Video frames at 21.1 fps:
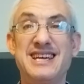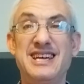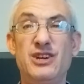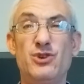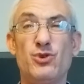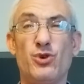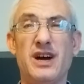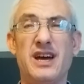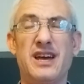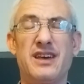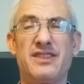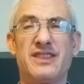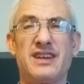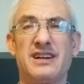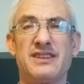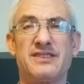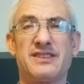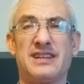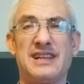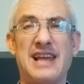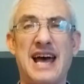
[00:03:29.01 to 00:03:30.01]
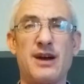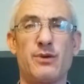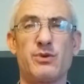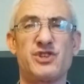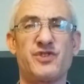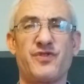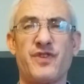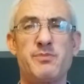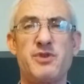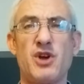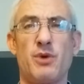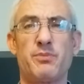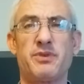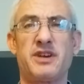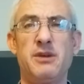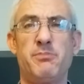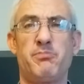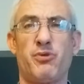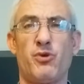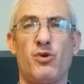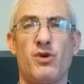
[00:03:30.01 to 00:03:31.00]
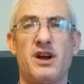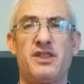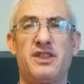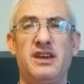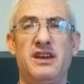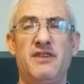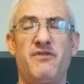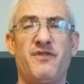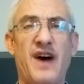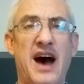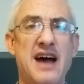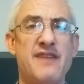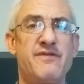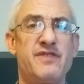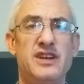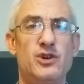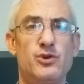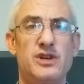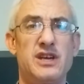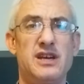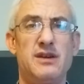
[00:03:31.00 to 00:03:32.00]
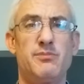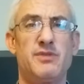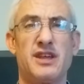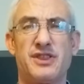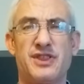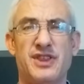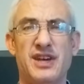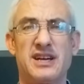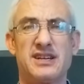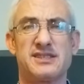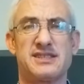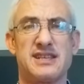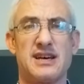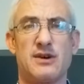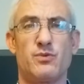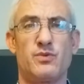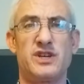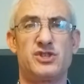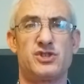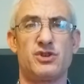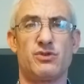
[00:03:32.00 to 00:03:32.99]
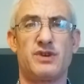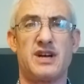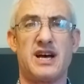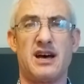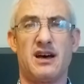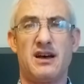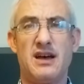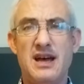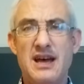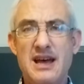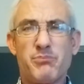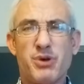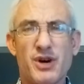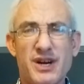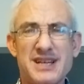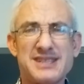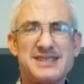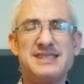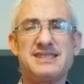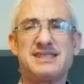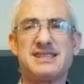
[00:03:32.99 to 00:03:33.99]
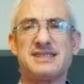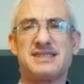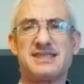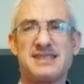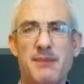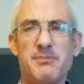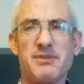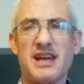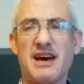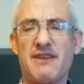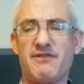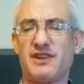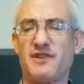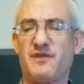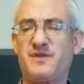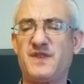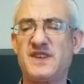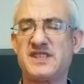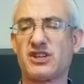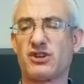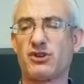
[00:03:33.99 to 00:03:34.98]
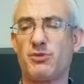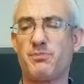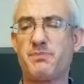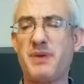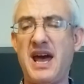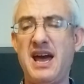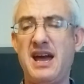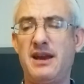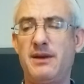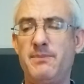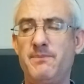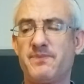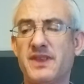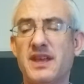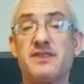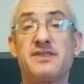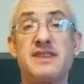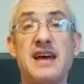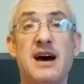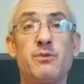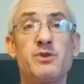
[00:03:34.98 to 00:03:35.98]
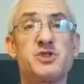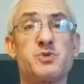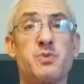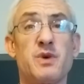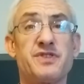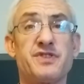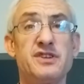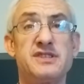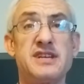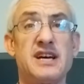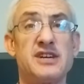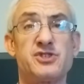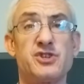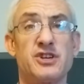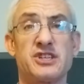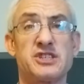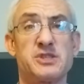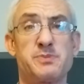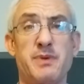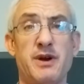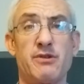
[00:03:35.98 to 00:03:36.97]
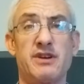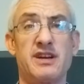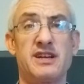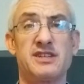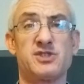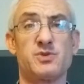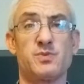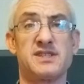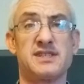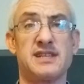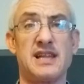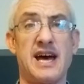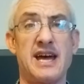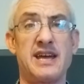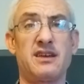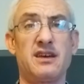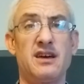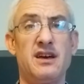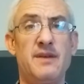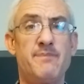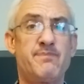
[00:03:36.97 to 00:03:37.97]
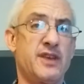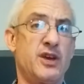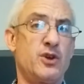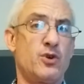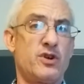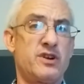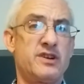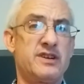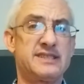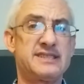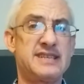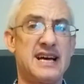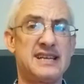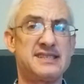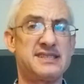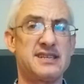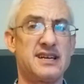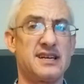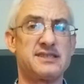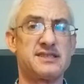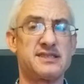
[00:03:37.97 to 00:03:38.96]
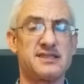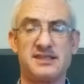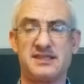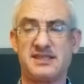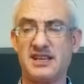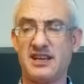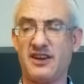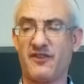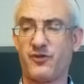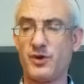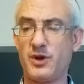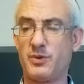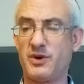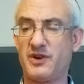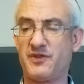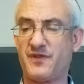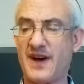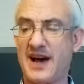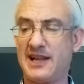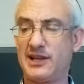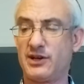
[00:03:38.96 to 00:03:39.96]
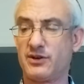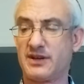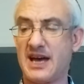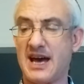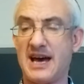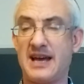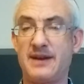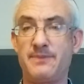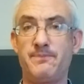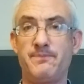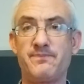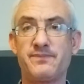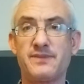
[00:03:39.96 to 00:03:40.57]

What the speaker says: Inui, the language from Yom Kippur, the 5 Inuyim, the things that we do to put us into some level of physical pain. That was what the desert experience was like, in order to test us, to see if we would follow God.